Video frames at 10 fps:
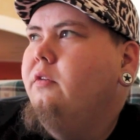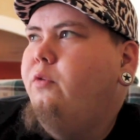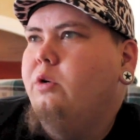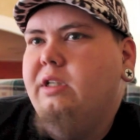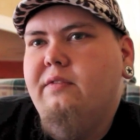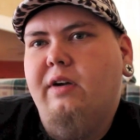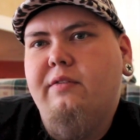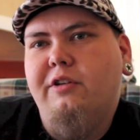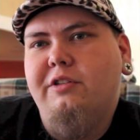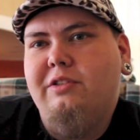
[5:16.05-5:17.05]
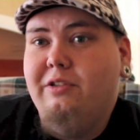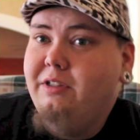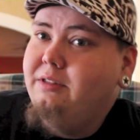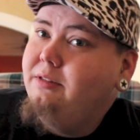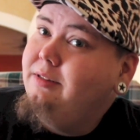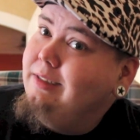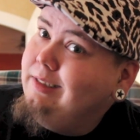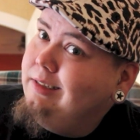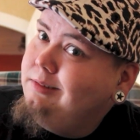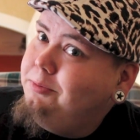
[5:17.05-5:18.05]
14500 series, and
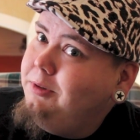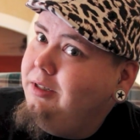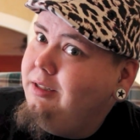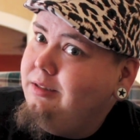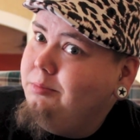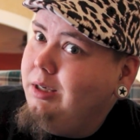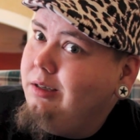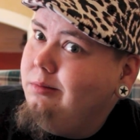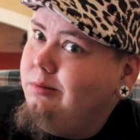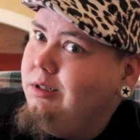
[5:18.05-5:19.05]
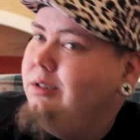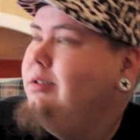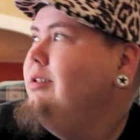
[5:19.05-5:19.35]
guess what? He's making one.